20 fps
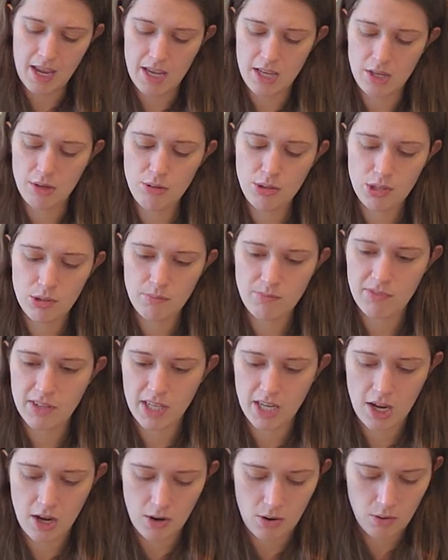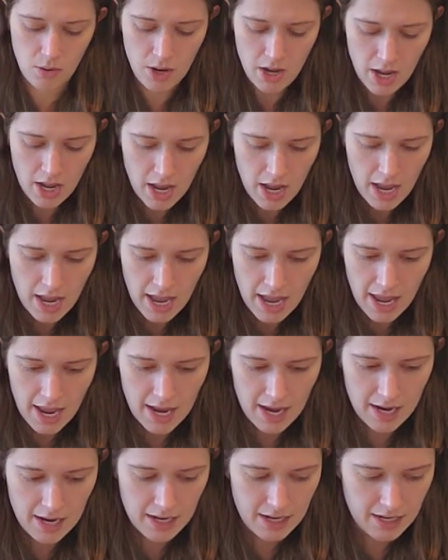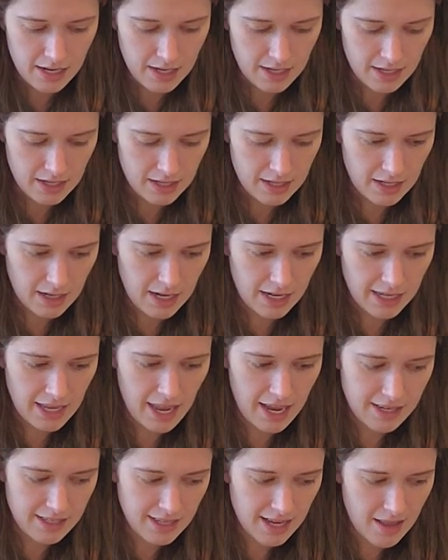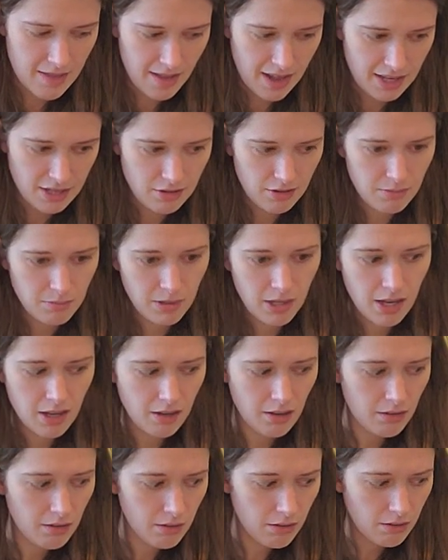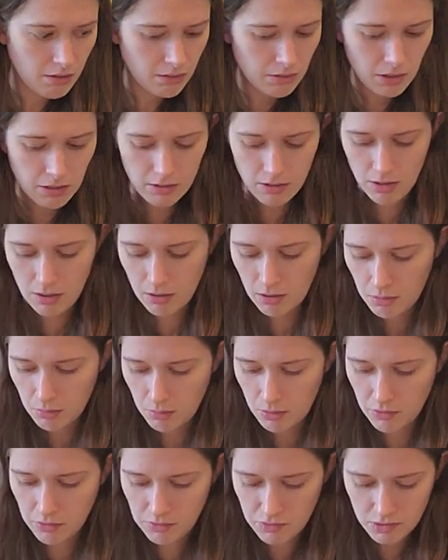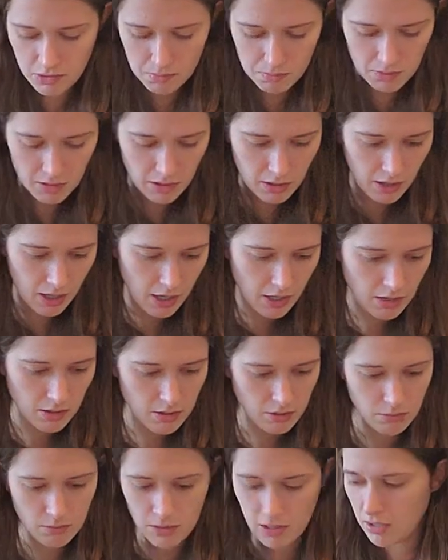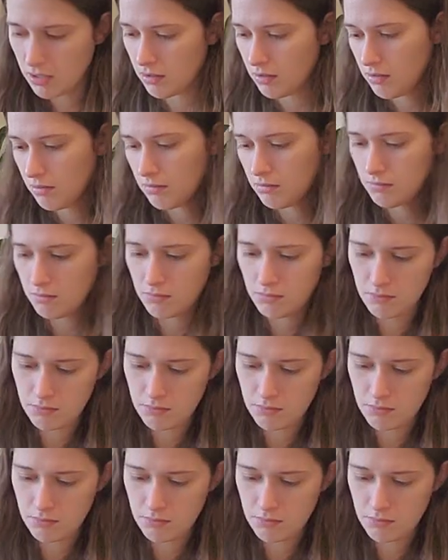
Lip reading: a YouTube video. And I can't say that. So I'm like, oh, you know, I've just been like doing